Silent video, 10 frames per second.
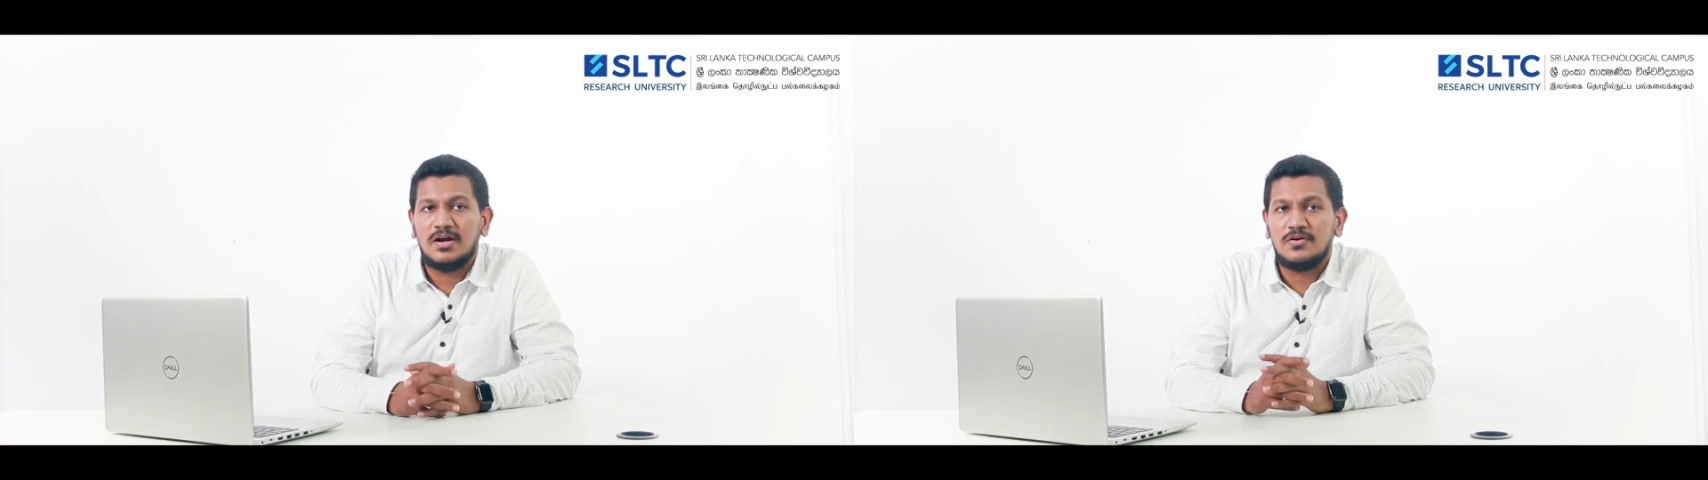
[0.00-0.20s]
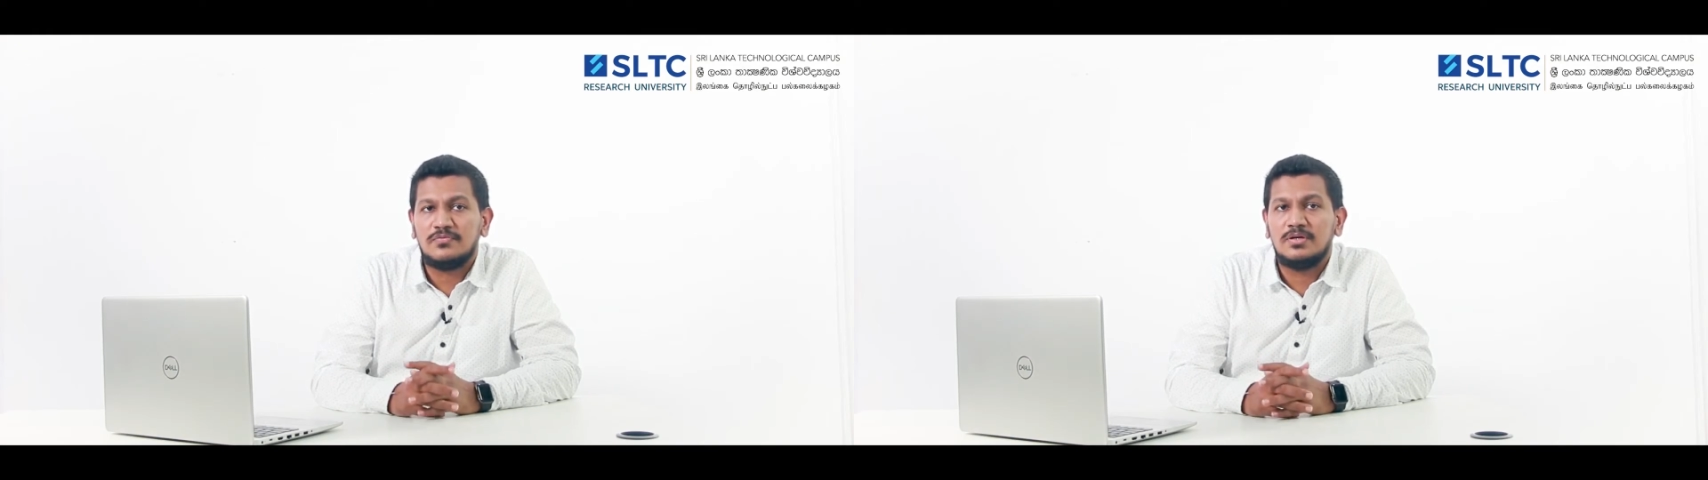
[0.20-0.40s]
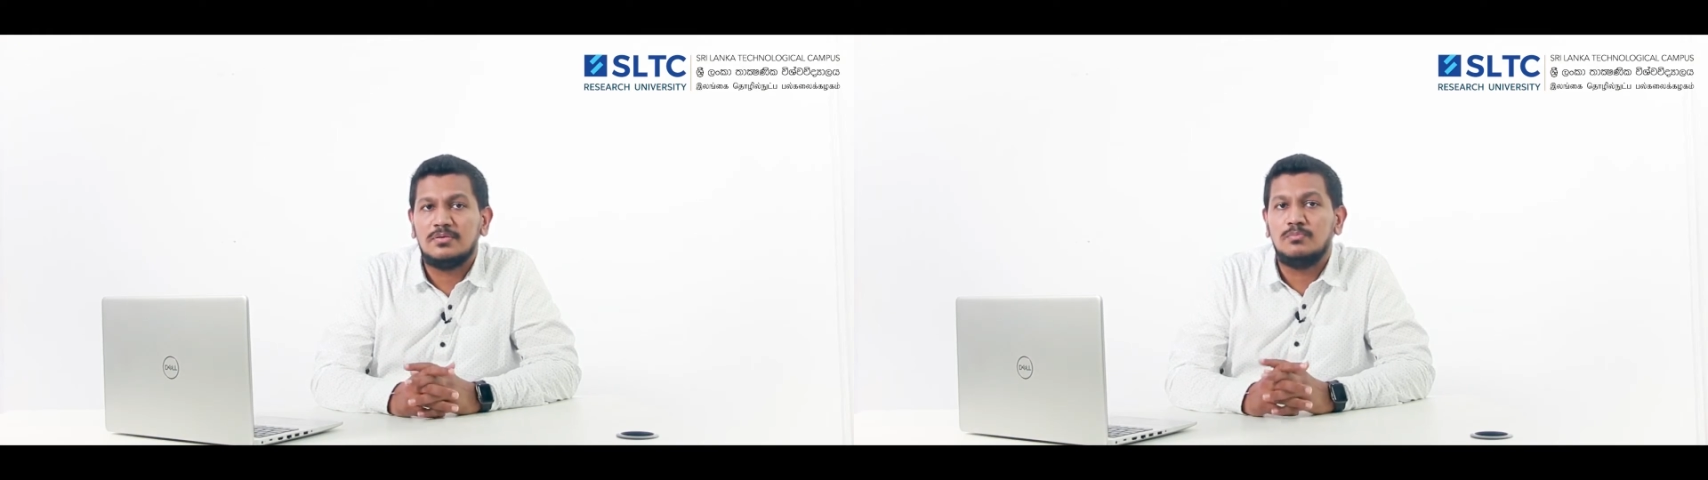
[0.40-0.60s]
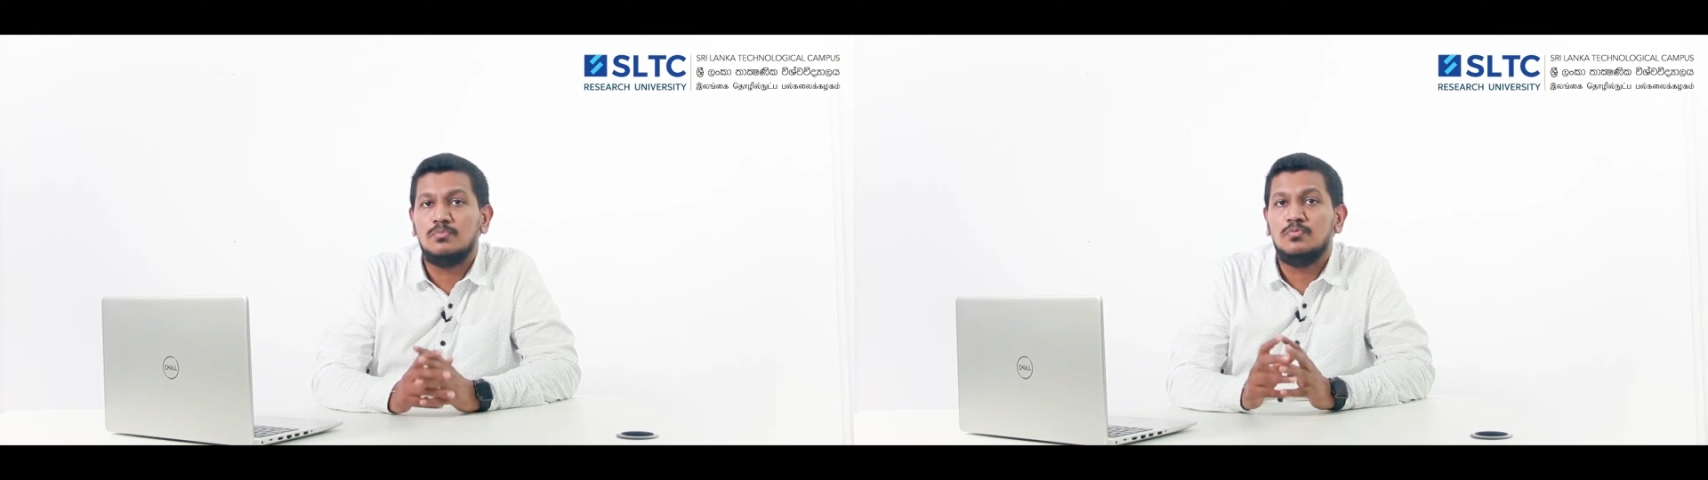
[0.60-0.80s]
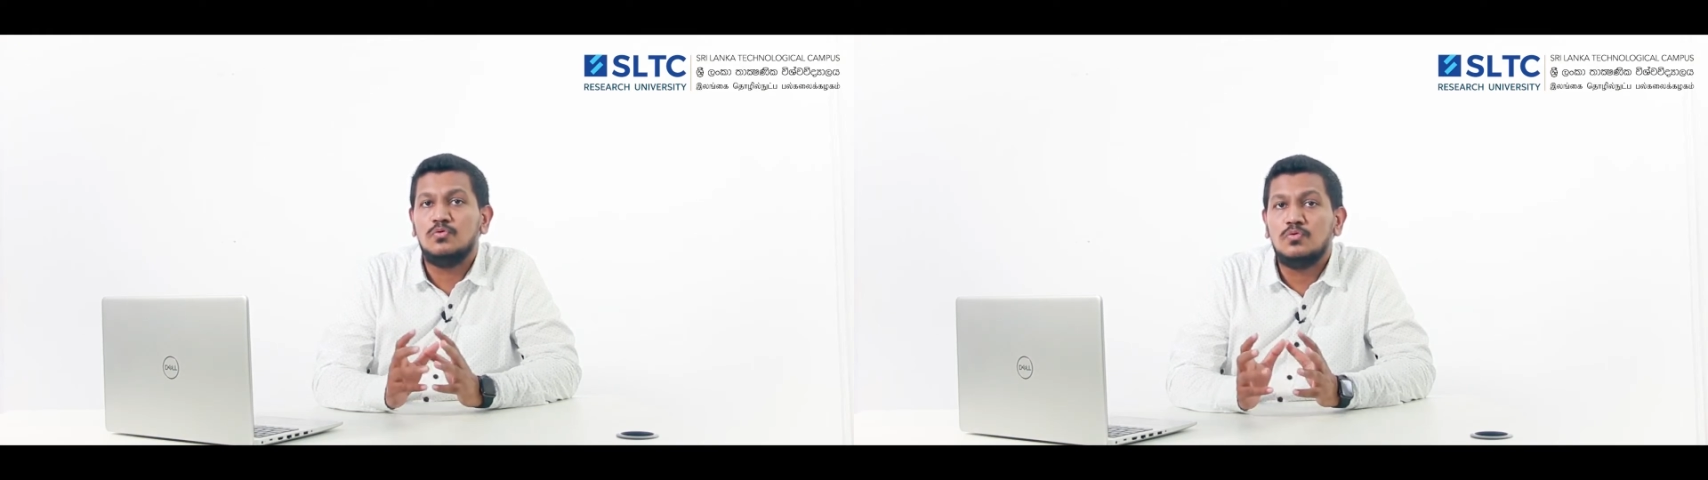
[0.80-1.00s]
of the
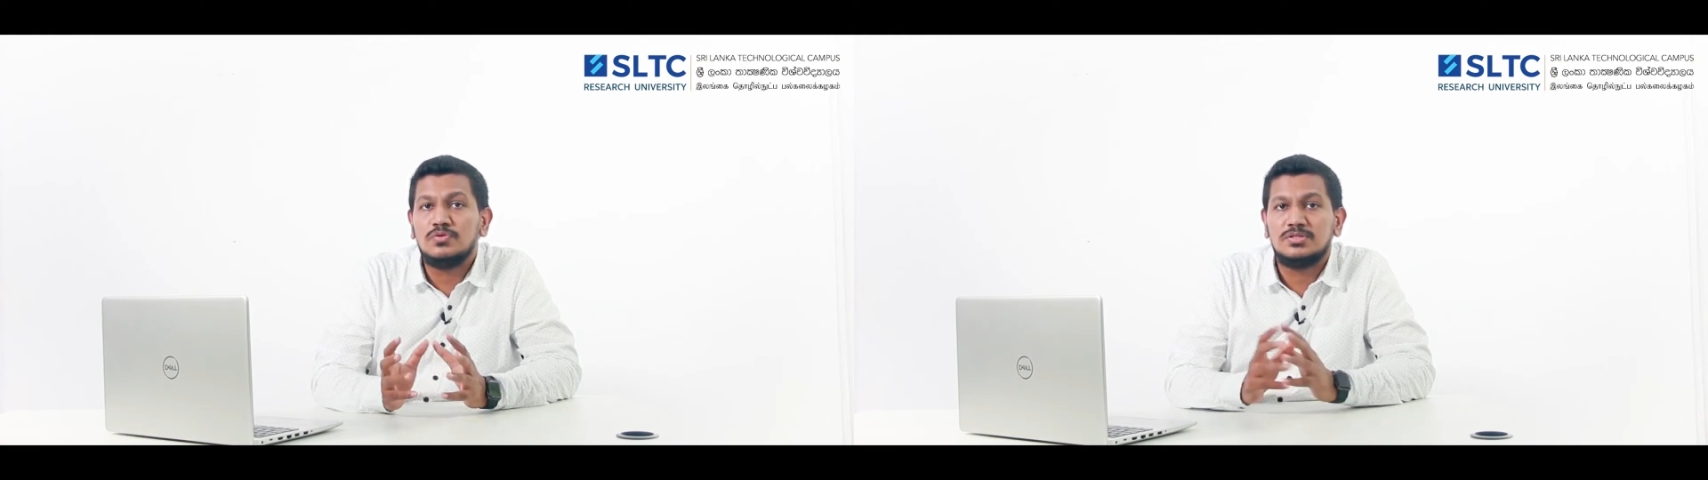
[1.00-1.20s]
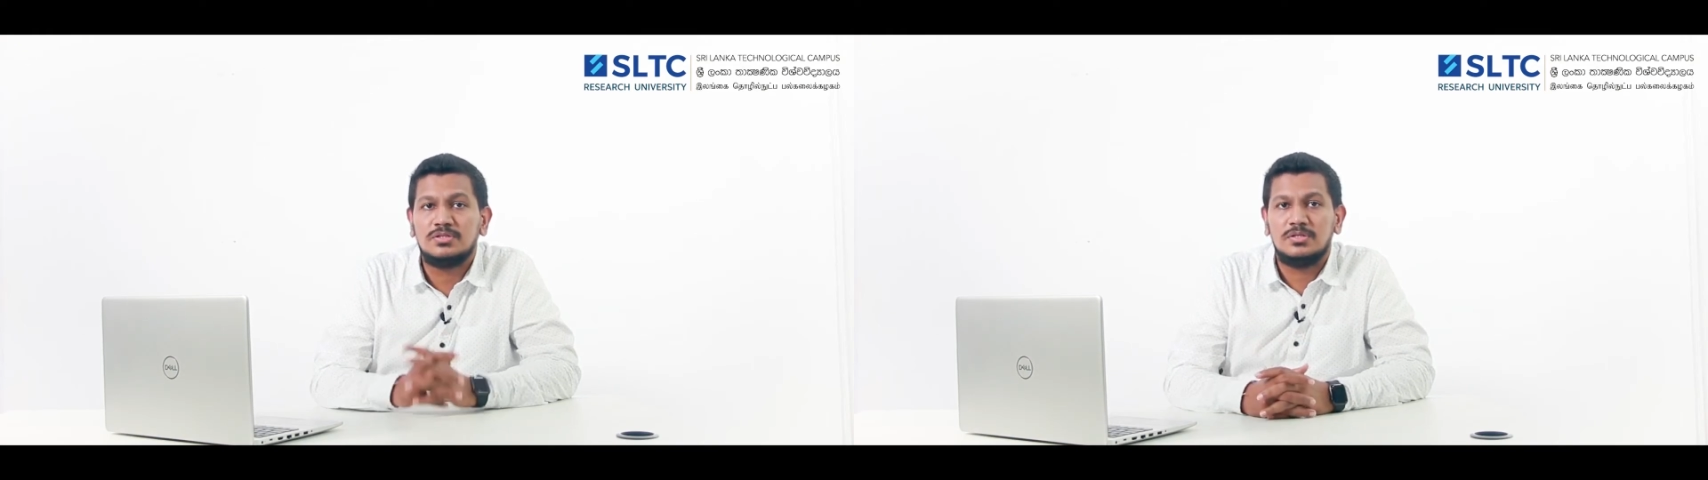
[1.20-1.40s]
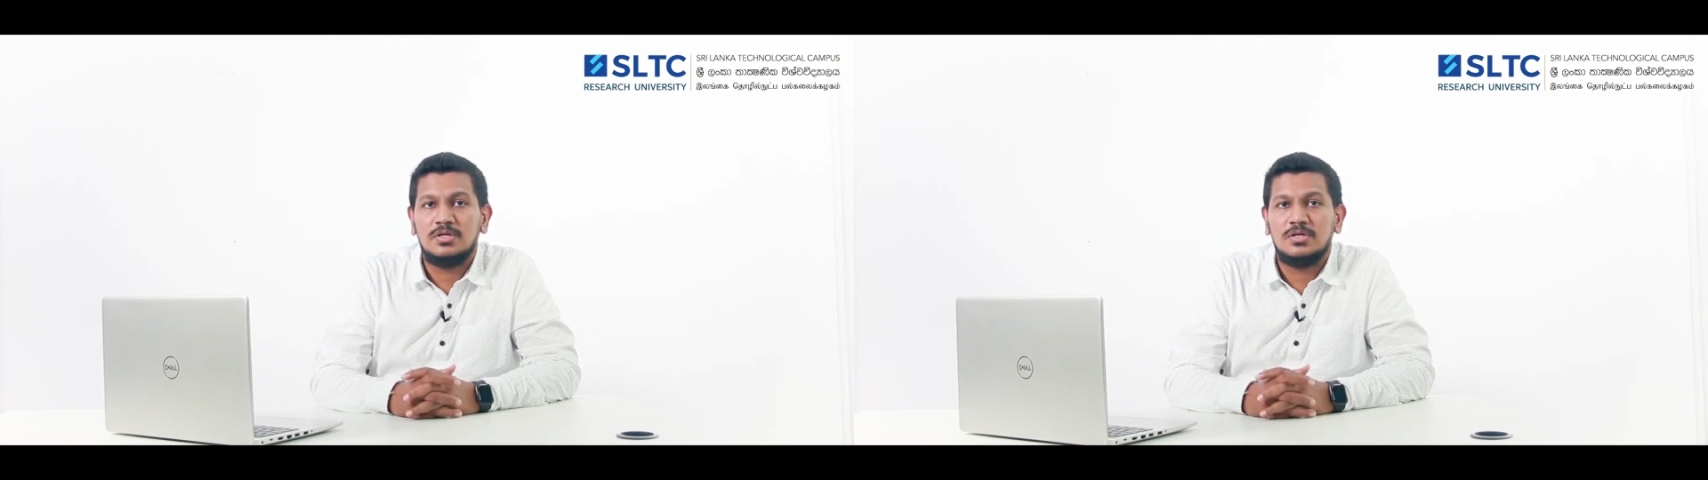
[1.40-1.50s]
most